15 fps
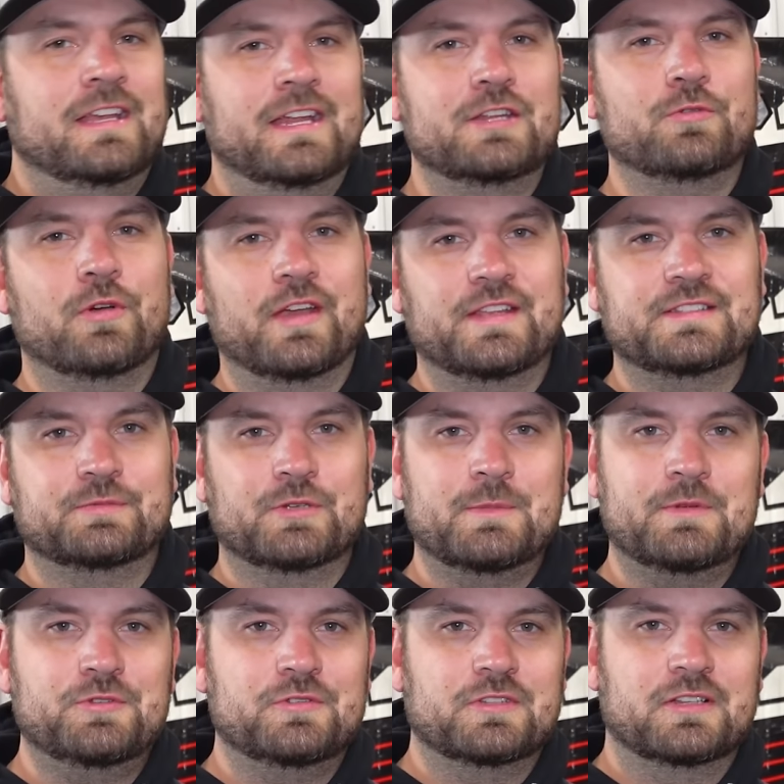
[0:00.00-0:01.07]
Anyways,
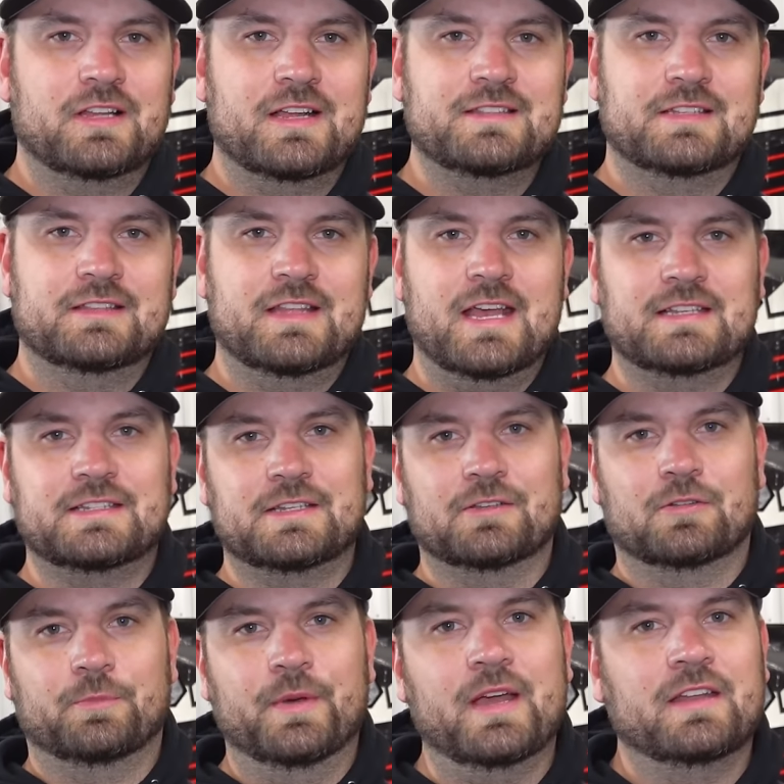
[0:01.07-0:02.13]
read between the lines on that
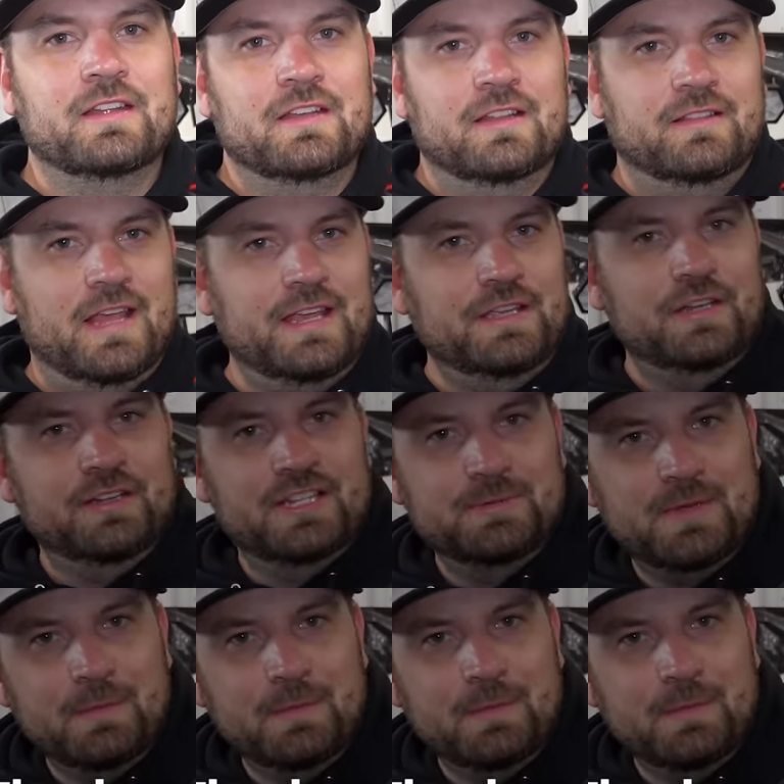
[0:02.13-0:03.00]
deal. But thank you to these